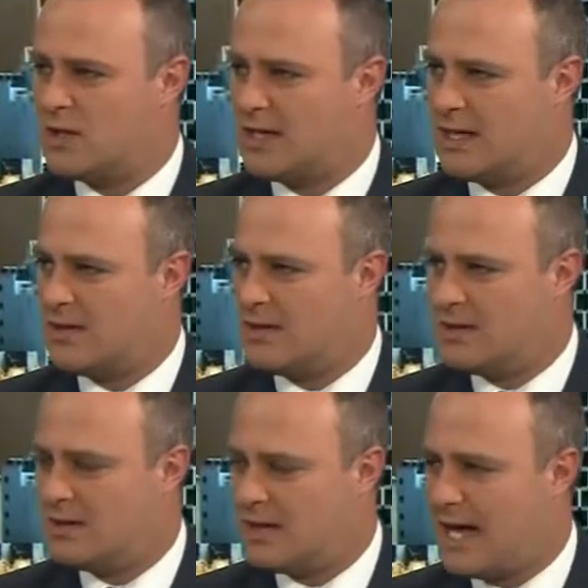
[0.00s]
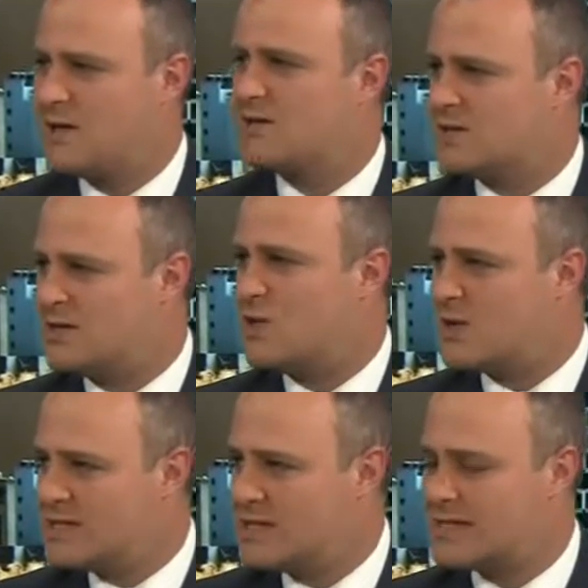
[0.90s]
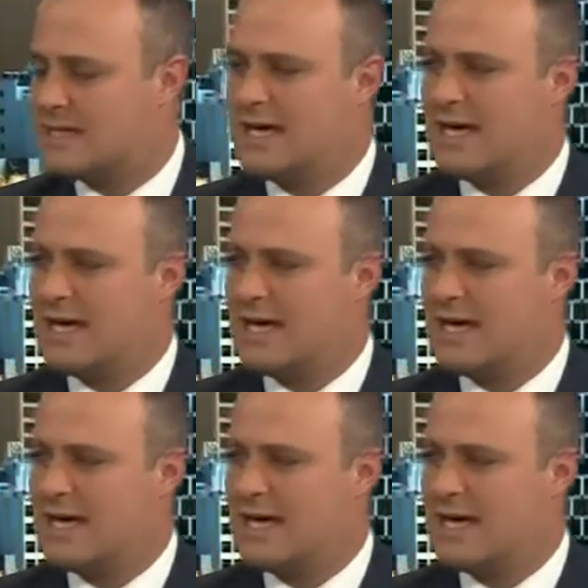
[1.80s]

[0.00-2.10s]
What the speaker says: are loudest and noisiest.